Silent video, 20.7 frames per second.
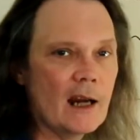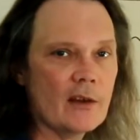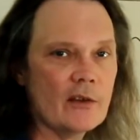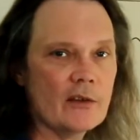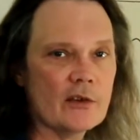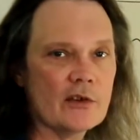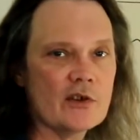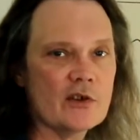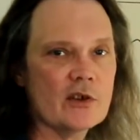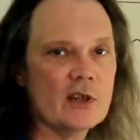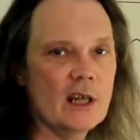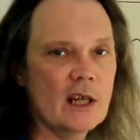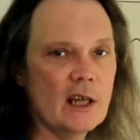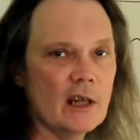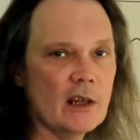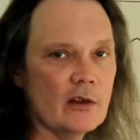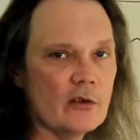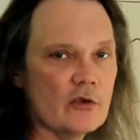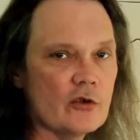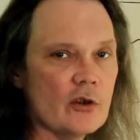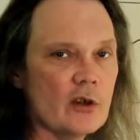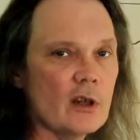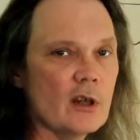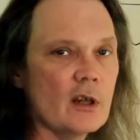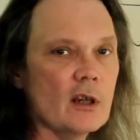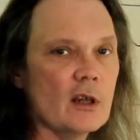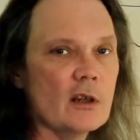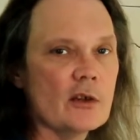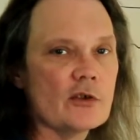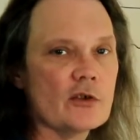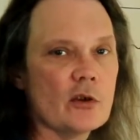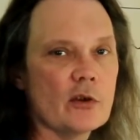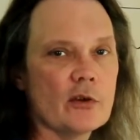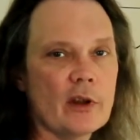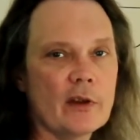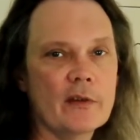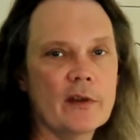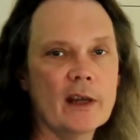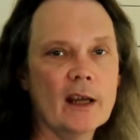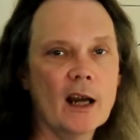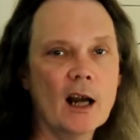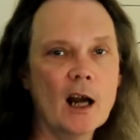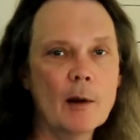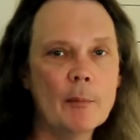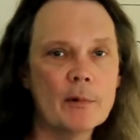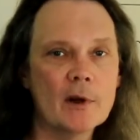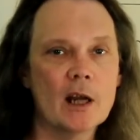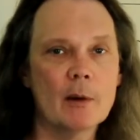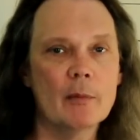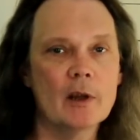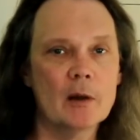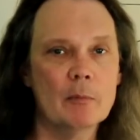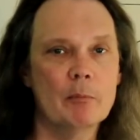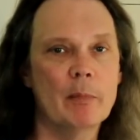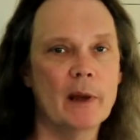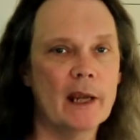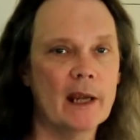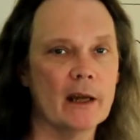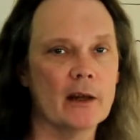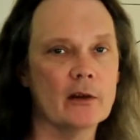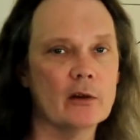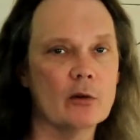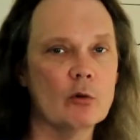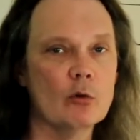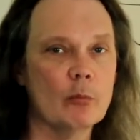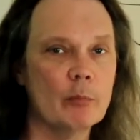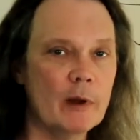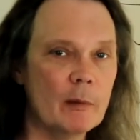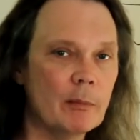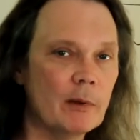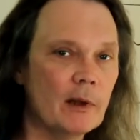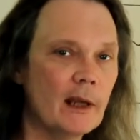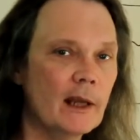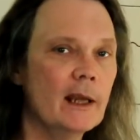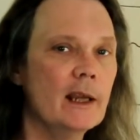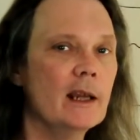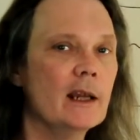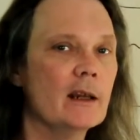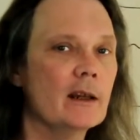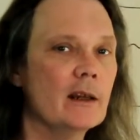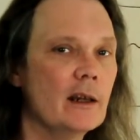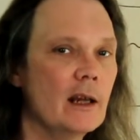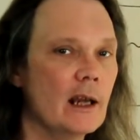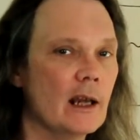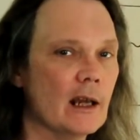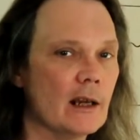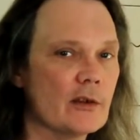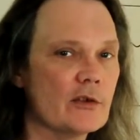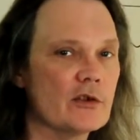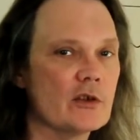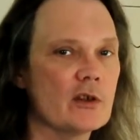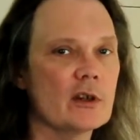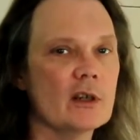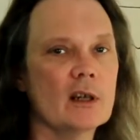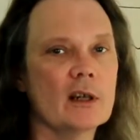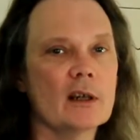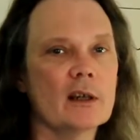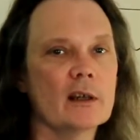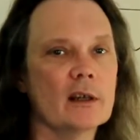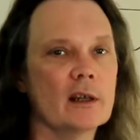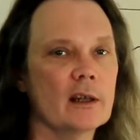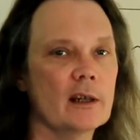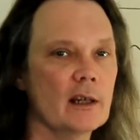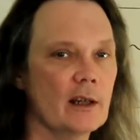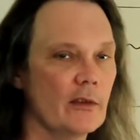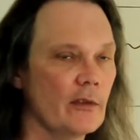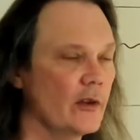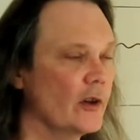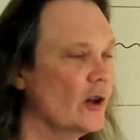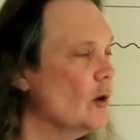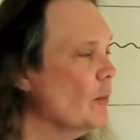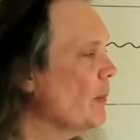of the stage so that the upcoming band who will be playing next can get their